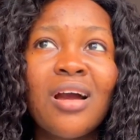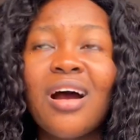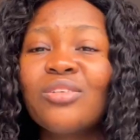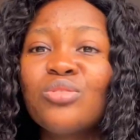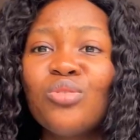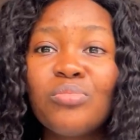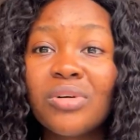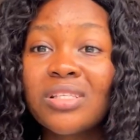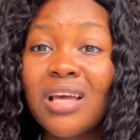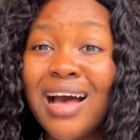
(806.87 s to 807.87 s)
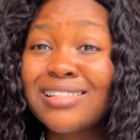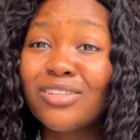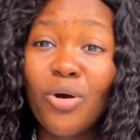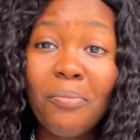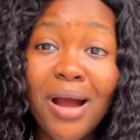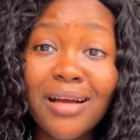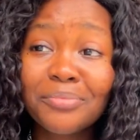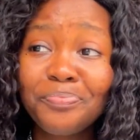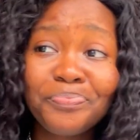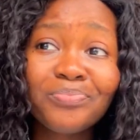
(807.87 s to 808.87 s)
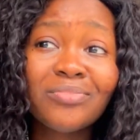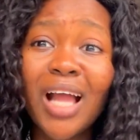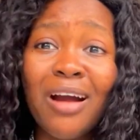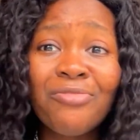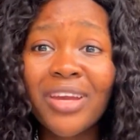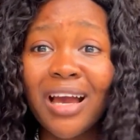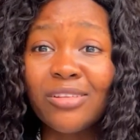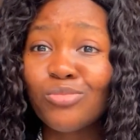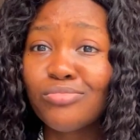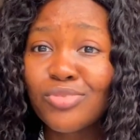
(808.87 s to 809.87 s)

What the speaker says: I don't know, but as a normal African,